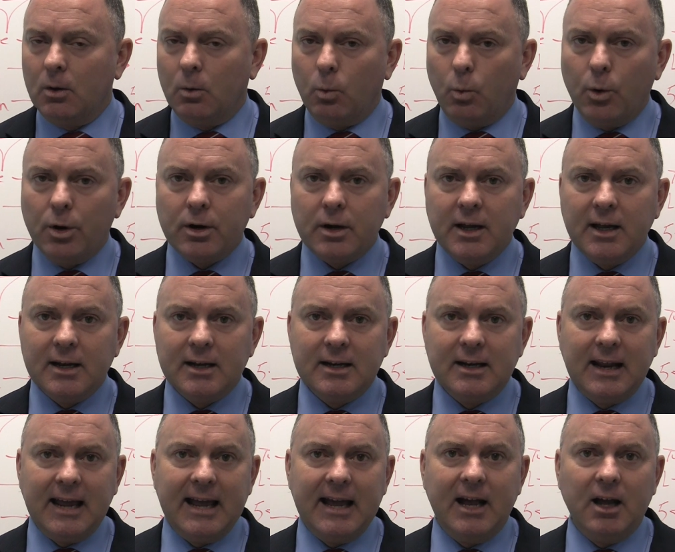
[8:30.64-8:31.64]
We're
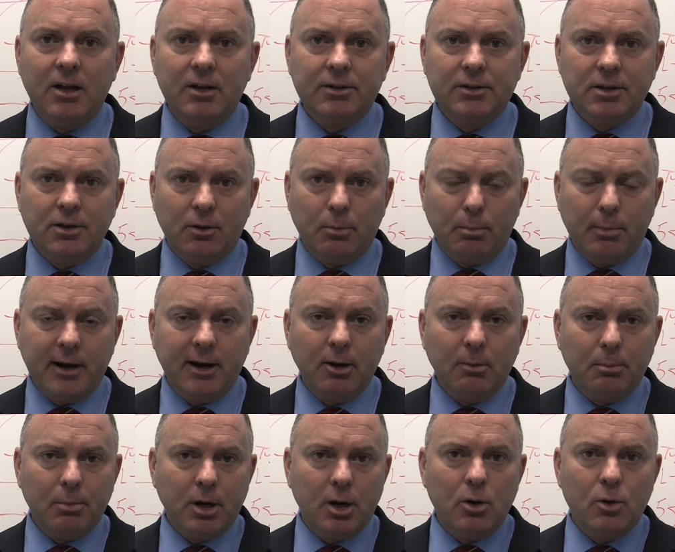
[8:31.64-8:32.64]
getting down to the
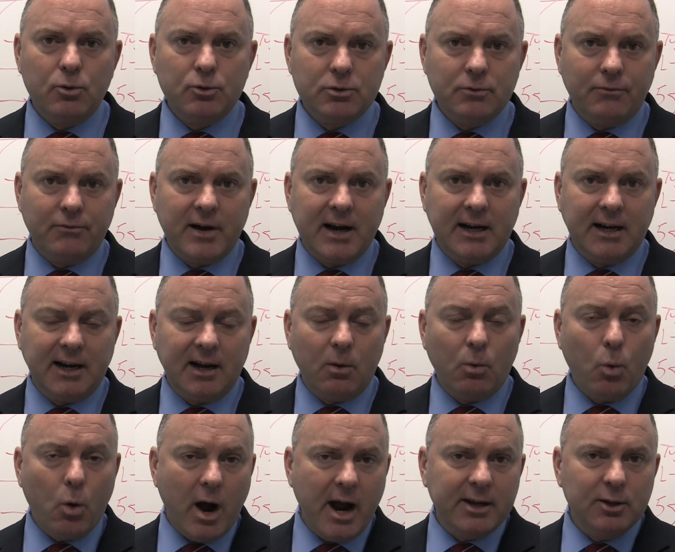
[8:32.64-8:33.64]
bare bones of finding
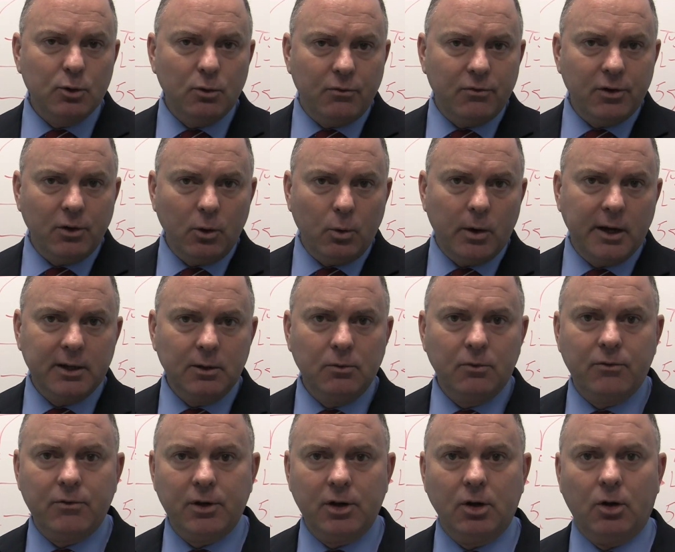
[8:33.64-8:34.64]
out why you feel the way you
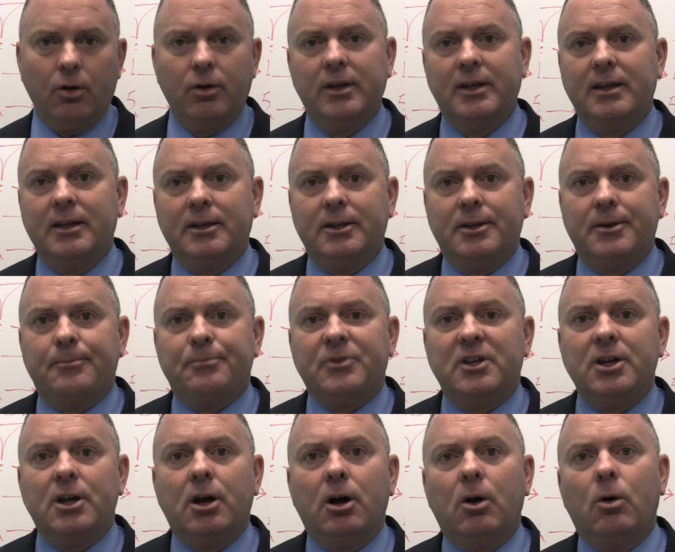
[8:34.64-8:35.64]
feel.
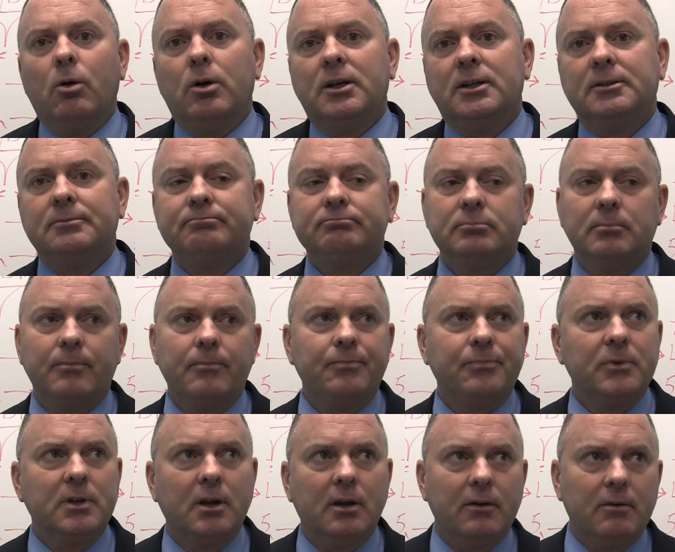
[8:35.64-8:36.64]
You know,
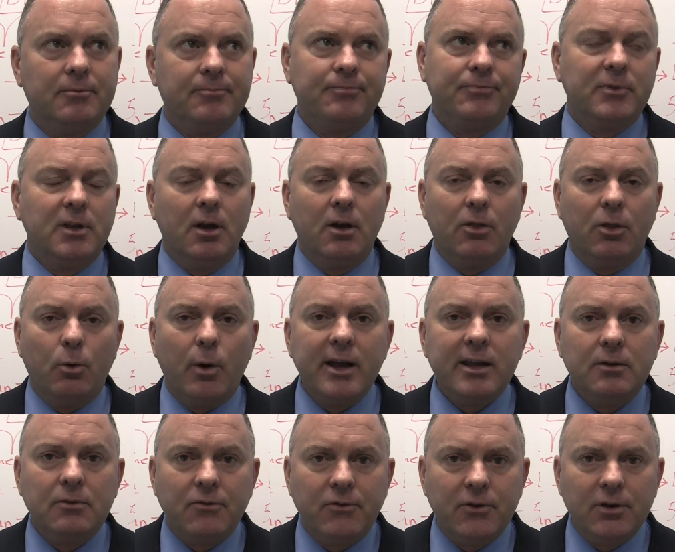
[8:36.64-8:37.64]
the way
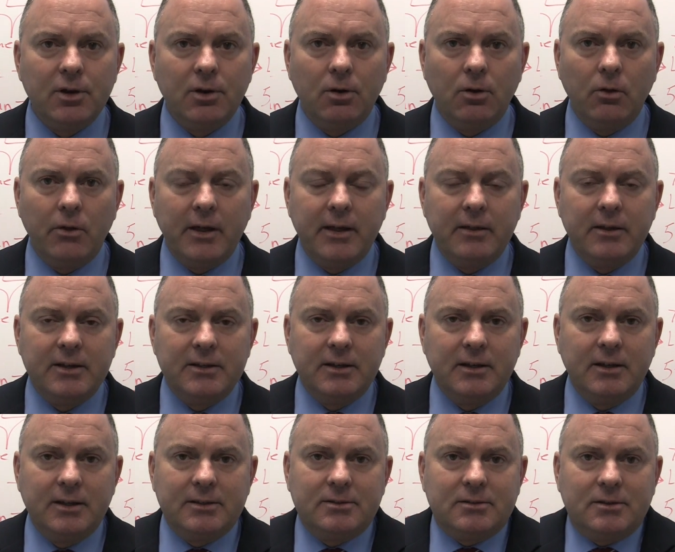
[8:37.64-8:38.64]
you feel,
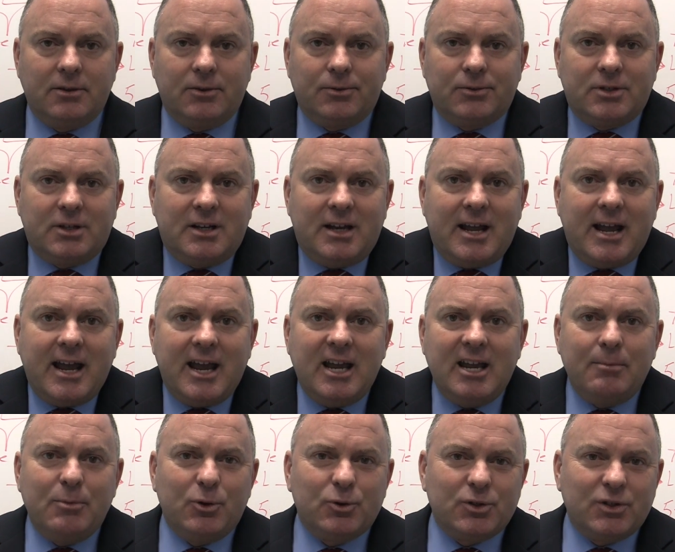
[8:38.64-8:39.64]
there's a
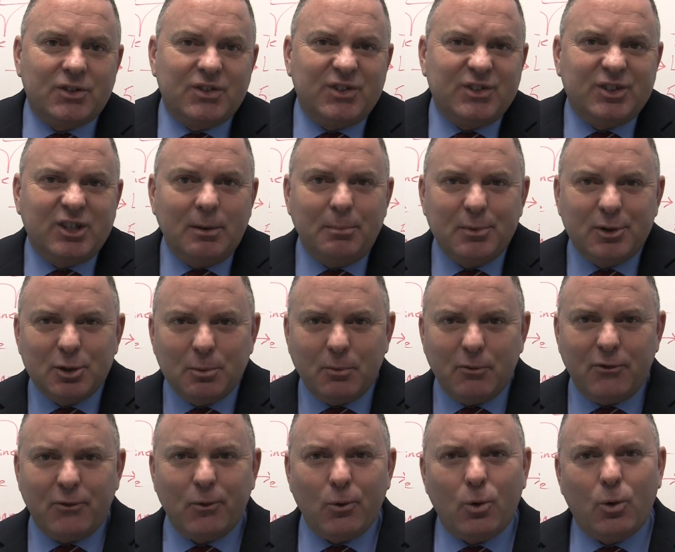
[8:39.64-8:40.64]
name, there's a symptom
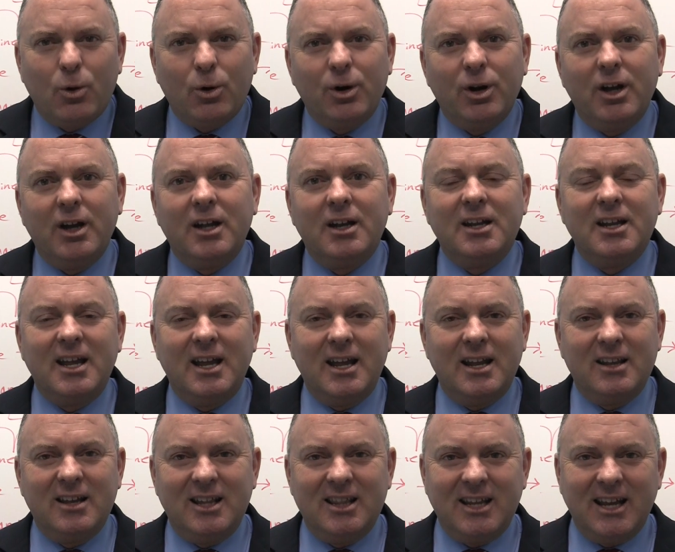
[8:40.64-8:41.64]
for it,
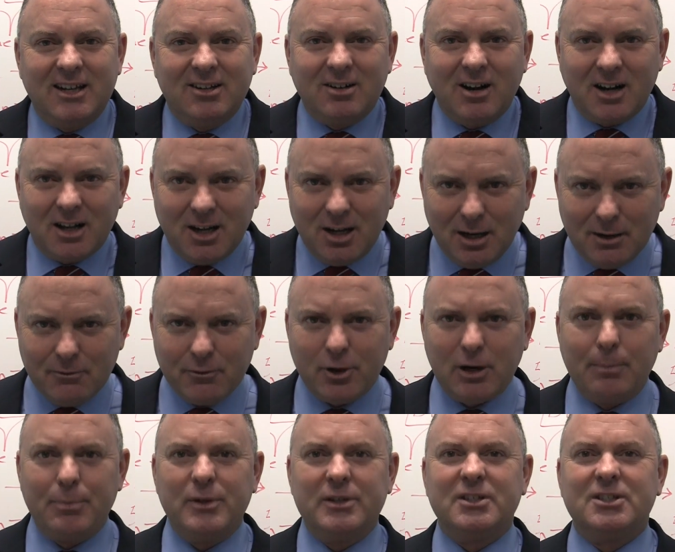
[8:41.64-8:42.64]
and they try to
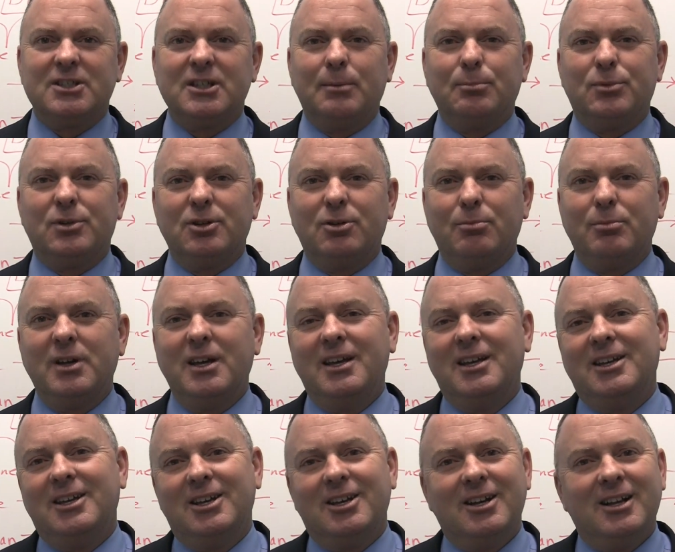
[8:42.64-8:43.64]
cover up this symptom.
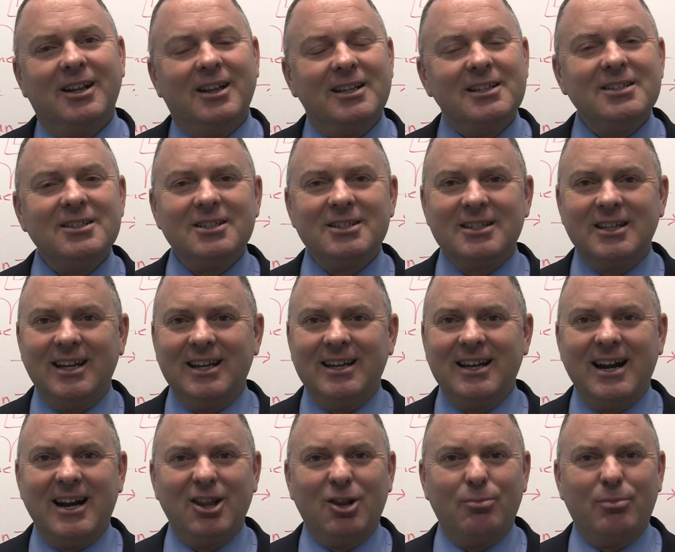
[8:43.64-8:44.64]
Let's just get
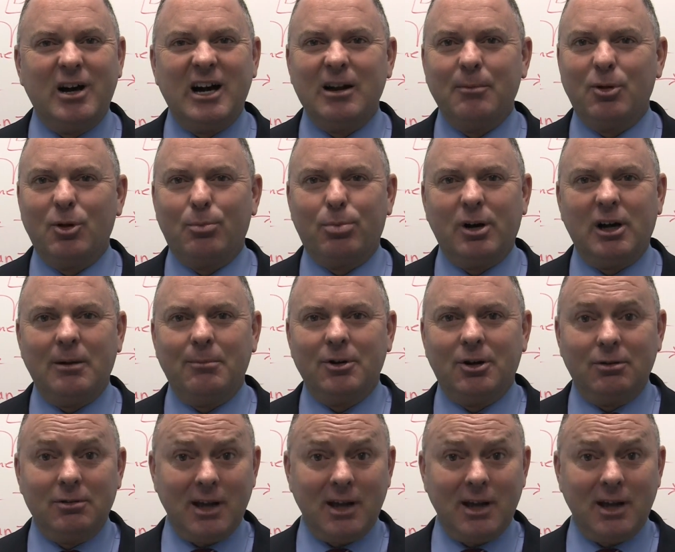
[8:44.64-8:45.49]
down to the bottom of the problem.